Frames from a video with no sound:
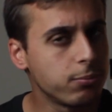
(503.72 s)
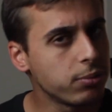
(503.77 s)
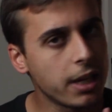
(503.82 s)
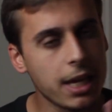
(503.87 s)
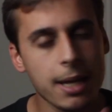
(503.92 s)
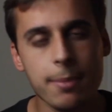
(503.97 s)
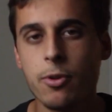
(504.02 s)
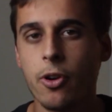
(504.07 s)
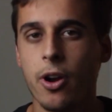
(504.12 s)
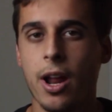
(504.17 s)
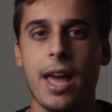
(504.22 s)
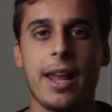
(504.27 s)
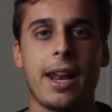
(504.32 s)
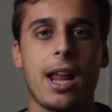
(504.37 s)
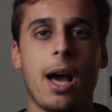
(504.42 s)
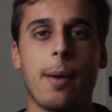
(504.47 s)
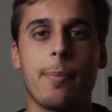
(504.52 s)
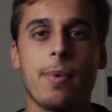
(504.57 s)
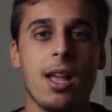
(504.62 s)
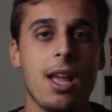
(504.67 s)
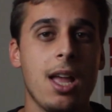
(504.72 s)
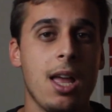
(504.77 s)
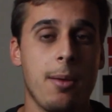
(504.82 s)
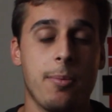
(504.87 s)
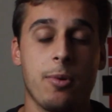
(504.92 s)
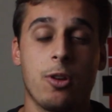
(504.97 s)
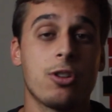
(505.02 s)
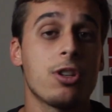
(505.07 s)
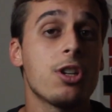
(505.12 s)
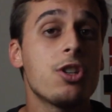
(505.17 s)
keep your head up,
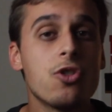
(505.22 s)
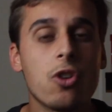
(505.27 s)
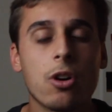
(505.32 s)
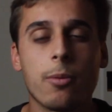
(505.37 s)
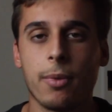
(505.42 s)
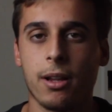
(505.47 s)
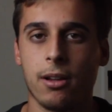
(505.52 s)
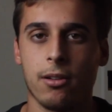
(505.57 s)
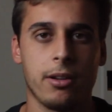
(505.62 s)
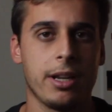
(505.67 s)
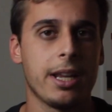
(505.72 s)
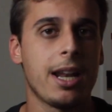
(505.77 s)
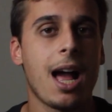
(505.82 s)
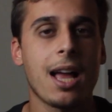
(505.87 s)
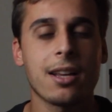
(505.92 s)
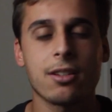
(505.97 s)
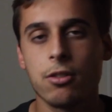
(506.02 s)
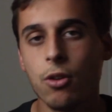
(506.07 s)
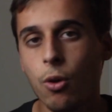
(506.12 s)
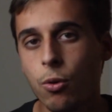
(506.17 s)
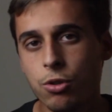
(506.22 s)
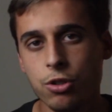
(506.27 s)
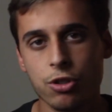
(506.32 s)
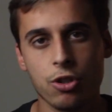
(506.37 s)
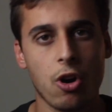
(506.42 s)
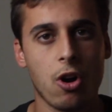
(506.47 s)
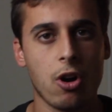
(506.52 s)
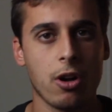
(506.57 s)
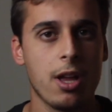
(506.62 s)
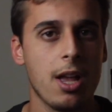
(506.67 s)
because it's normal. It has low
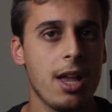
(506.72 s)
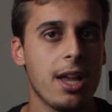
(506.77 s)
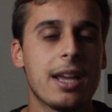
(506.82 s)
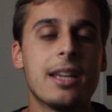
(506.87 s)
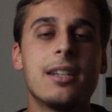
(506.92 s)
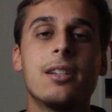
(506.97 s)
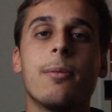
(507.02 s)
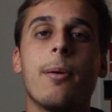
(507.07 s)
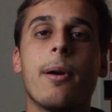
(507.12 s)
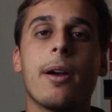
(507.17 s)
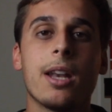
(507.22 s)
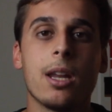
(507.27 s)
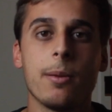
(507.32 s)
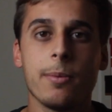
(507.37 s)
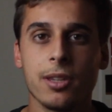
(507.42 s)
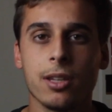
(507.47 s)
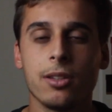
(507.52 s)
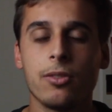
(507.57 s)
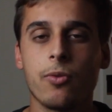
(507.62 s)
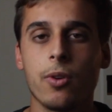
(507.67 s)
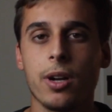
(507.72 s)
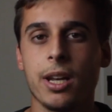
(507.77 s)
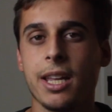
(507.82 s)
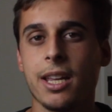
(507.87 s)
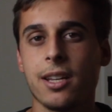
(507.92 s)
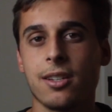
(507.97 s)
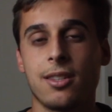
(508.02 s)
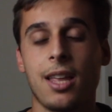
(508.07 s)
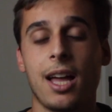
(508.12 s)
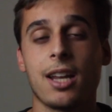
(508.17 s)
stock, it's a very limited
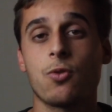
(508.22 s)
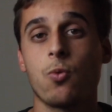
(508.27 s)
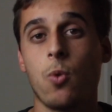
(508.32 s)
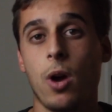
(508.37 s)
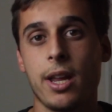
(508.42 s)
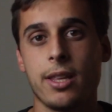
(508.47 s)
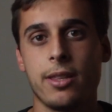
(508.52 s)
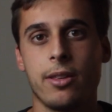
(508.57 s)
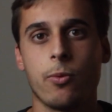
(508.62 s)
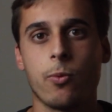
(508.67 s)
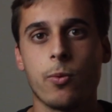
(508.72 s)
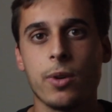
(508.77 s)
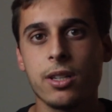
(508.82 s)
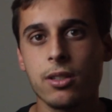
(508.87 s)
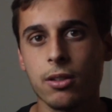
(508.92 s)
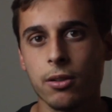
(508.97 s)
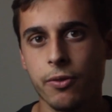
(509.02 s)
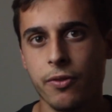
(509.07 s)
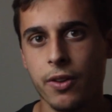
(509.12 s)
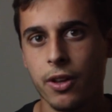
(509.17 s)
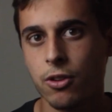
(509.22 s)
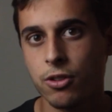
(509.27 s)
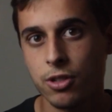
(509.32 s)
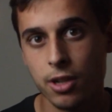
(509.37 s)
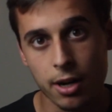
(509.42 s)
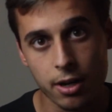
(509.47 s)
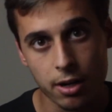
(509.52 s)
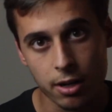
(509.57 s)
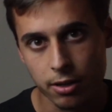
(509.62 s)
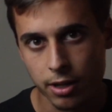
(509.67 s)
release, that's why the resale figures
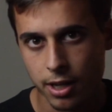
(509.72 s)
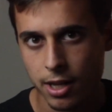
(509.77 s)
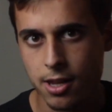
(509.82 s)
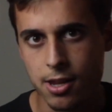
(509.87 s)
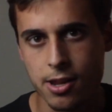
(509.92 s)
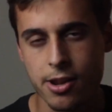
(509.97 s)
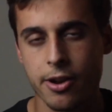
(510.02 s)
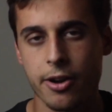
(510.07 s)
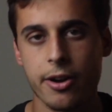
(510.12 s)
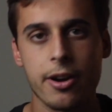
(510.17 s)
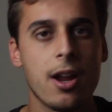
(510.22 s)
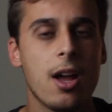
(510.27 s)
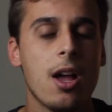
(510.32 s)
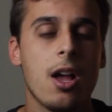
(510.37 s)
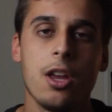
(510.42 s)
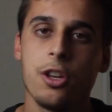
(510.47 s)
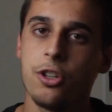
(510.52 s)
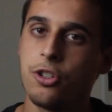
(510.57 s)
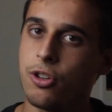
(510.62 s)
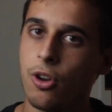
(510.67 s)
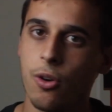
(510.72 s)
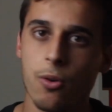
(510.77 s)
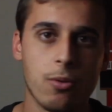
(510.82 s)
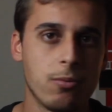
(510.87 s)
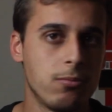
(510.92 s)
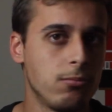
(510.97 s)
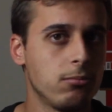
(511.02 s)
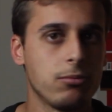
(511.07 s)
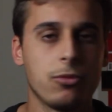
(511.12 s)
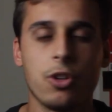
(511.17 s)
are here.
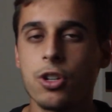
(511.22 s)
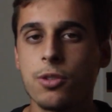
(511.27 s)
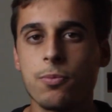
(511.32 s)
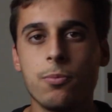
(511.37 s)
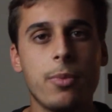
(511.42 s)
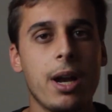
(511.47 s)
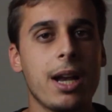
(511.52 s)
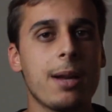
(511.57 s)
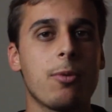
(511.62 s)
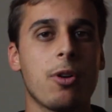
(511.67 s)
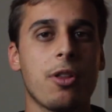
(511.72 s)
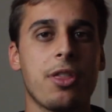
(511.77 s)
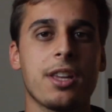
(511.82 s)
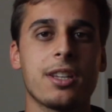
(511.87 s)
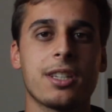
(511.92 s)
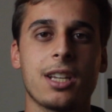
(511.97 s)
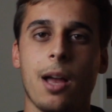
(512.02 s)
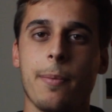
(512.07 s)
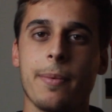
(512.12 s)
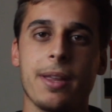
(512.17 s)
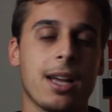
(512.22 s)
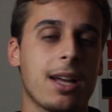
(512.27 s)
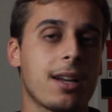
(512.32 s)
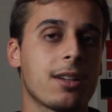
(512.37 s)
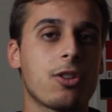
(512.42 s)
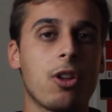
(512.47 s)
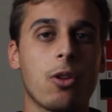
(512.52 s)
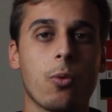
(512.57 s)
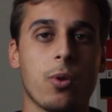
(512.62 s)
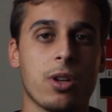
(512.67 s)
So there's many more things coming, and
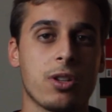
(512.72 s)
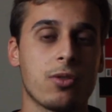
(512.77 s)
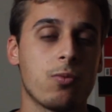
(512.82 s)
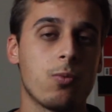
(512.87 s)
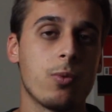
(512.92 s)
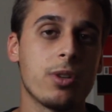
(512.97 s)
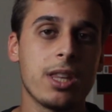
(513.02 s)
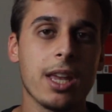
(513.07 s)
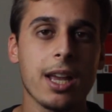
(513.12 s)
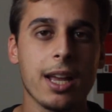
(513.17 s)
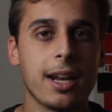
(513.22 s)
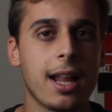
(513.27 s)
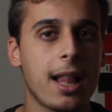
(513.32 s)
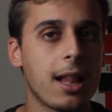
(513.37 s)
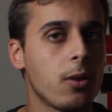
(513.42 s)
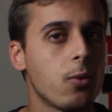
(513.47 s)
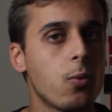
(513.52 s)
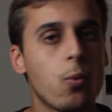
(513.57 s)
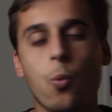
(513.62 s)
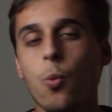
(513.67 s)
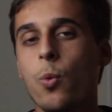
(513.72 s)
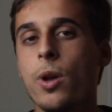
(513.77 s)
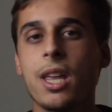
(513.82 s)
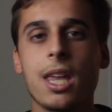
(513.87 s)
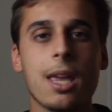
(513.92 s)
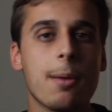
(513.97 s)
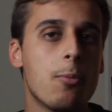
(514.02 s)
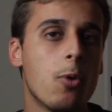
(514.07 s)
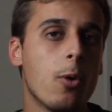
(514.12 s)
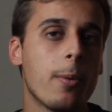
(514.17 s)
as always, we take an L, we
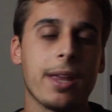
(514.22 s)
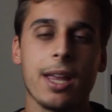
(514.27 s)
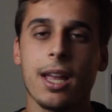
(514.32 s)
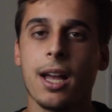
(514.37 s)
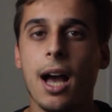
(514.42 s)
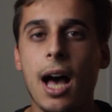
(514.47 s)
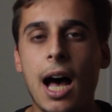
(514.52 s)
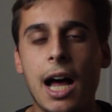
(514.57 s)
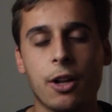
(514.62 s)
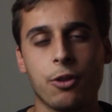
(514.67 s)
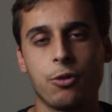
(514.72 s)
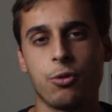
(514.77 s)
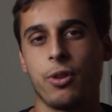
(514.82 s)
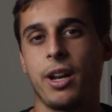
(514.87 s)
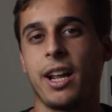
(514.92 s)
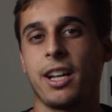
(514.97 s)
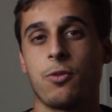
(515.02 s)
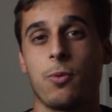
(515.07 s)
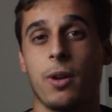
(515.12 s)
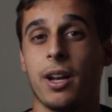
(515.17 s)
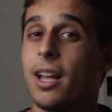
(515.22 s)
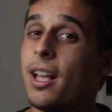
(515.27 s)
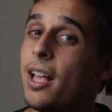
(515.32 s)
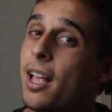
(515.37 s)
keep moving, and on to the next one.